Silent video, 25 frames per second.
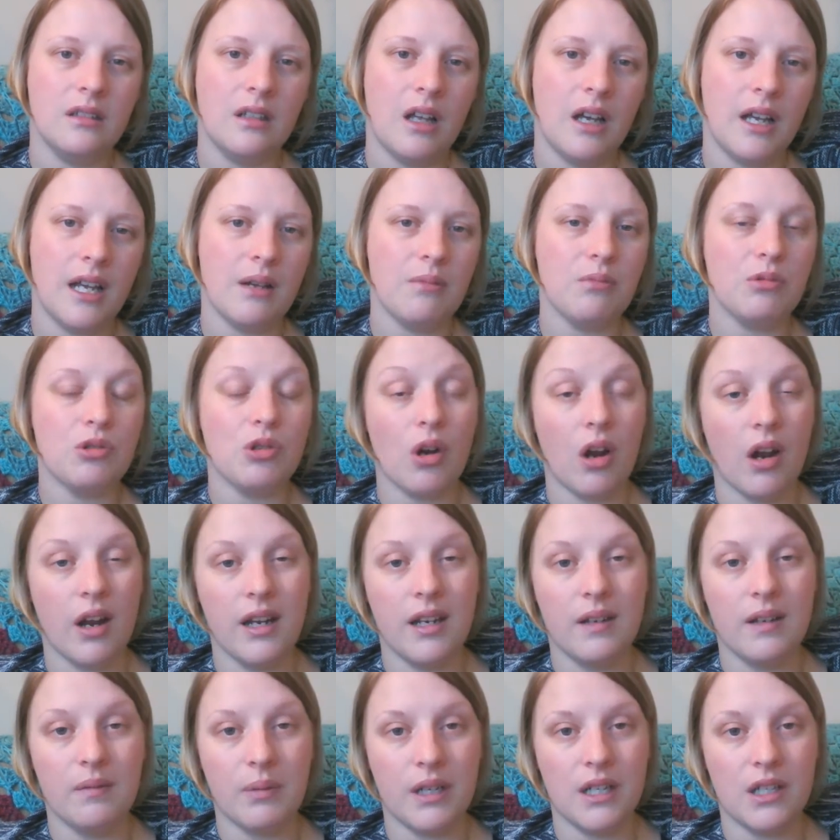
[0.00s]
I am
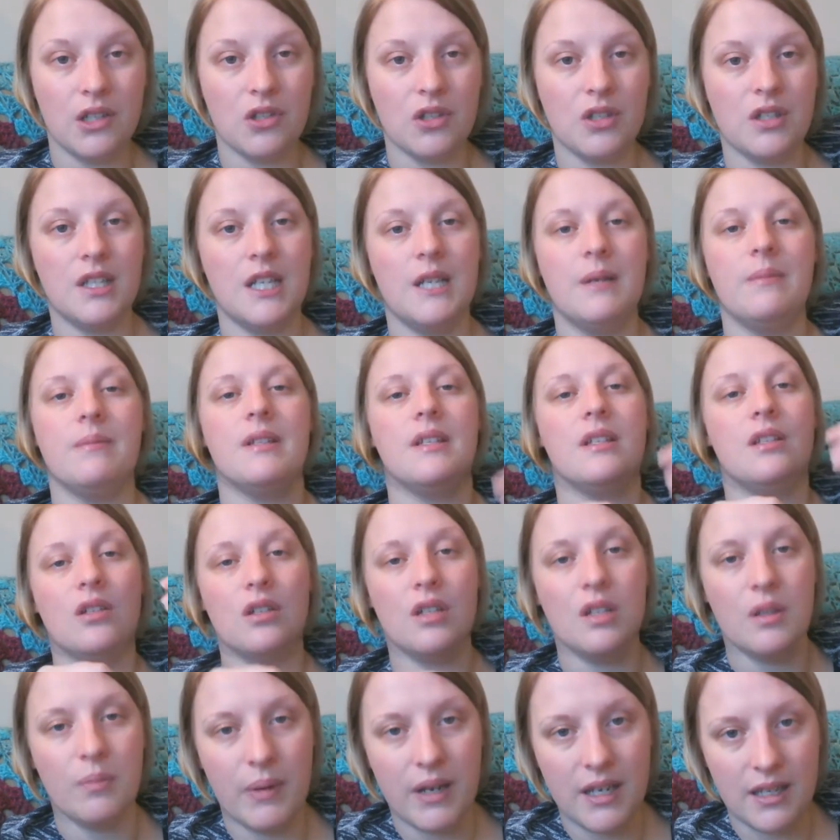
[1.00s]
trying, but it just seems
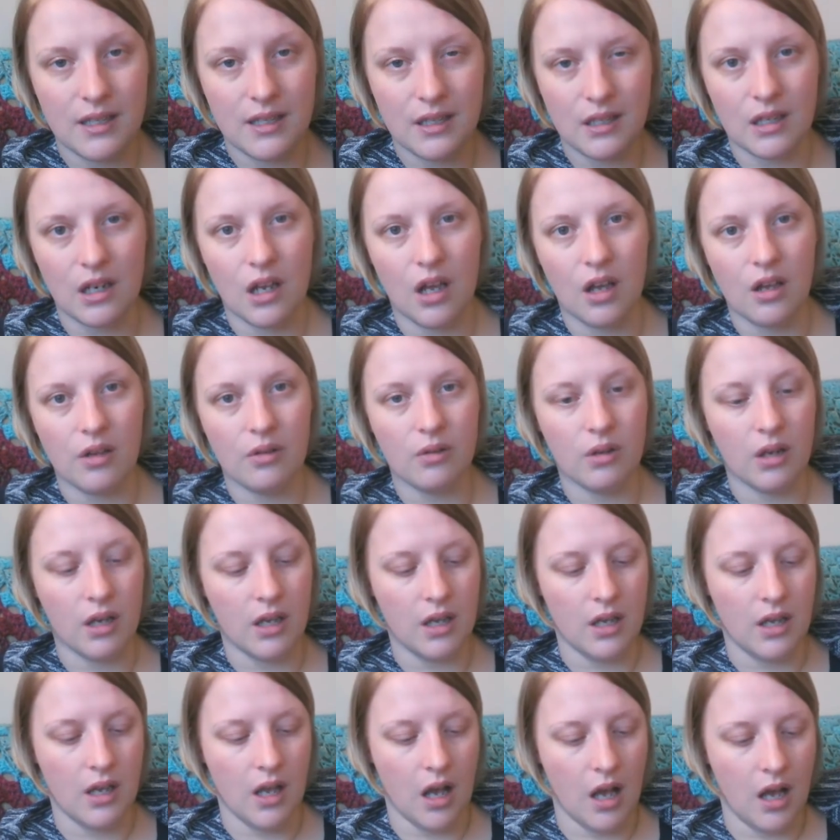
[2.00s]
just a bit slow.
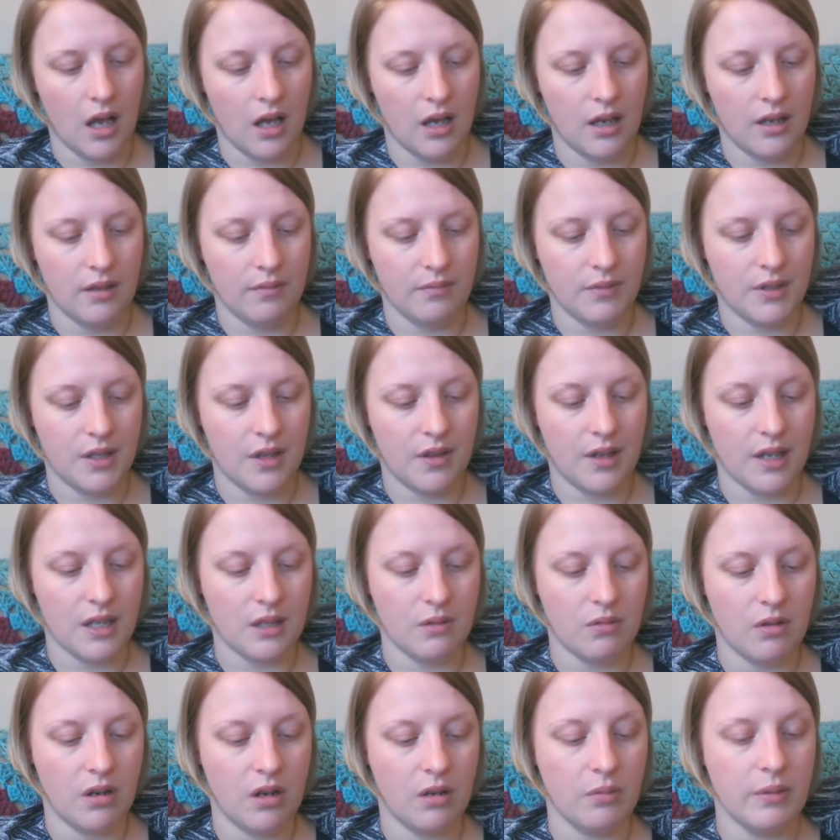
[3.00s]
So
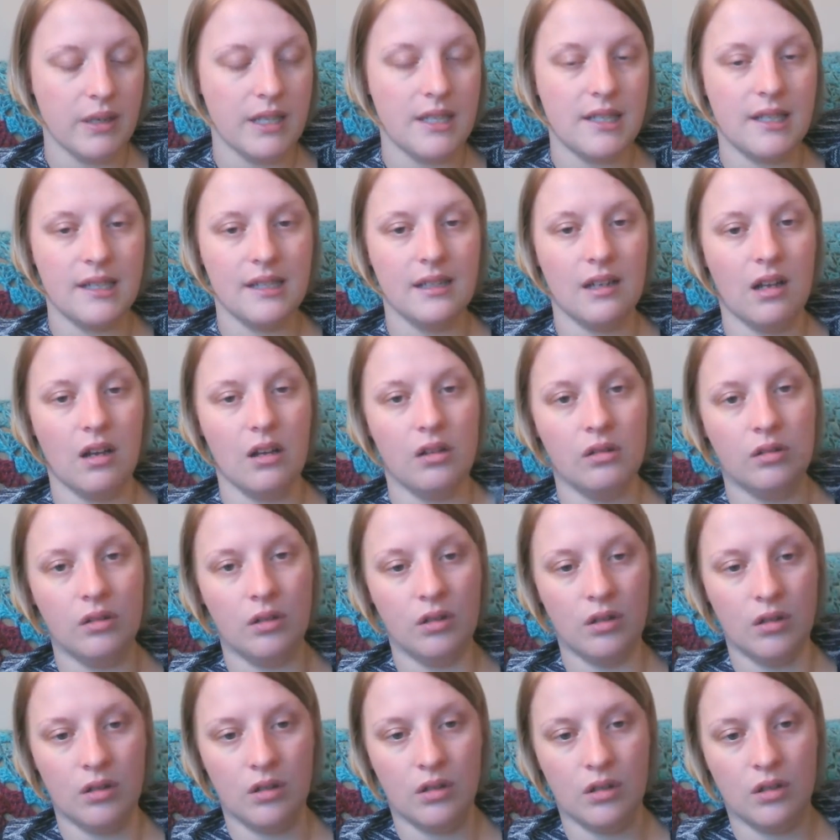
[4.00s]
that's why we're still
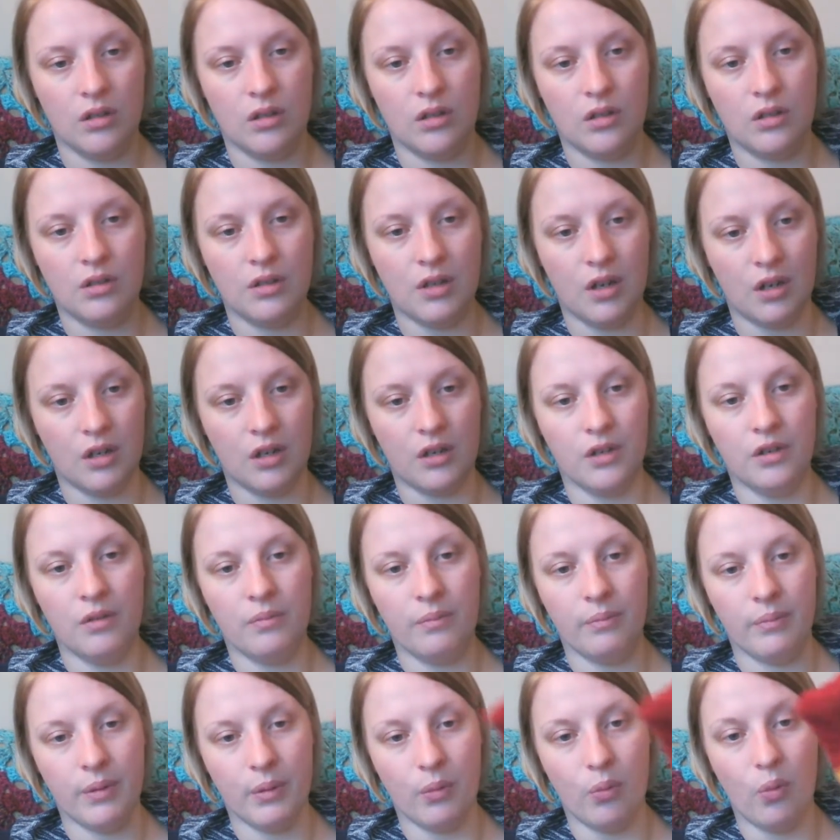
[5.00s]
on sock
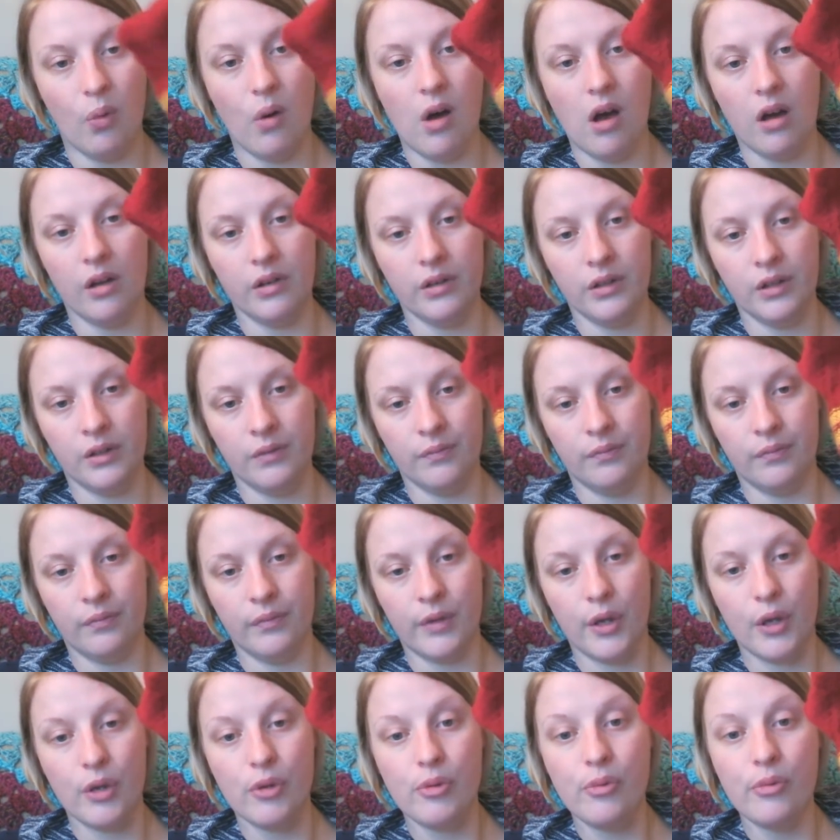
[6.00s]
number 1.
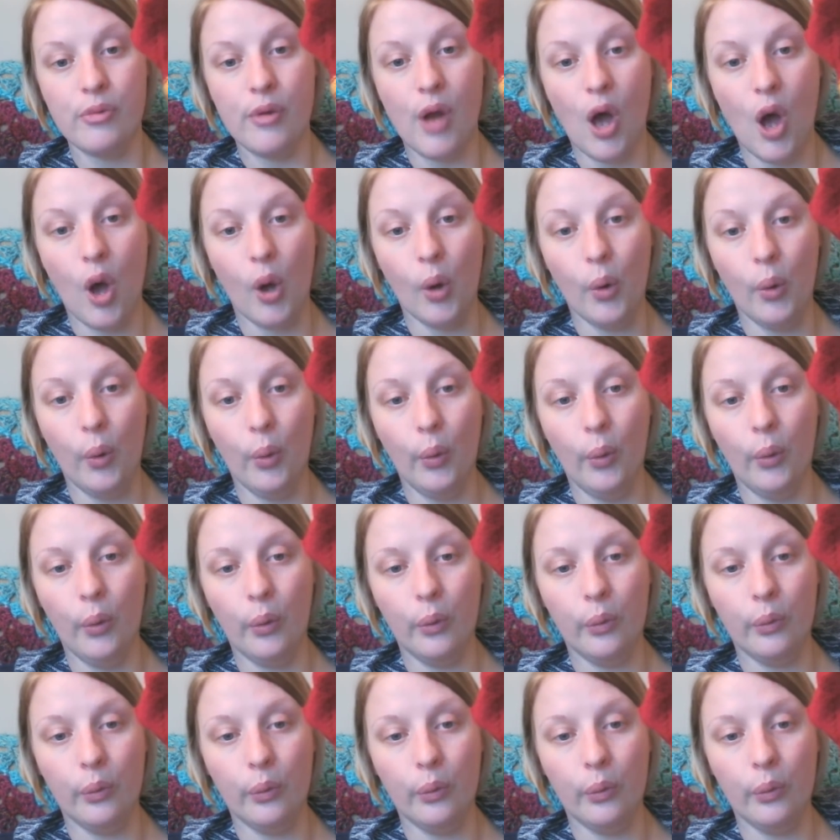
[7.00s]
Uno.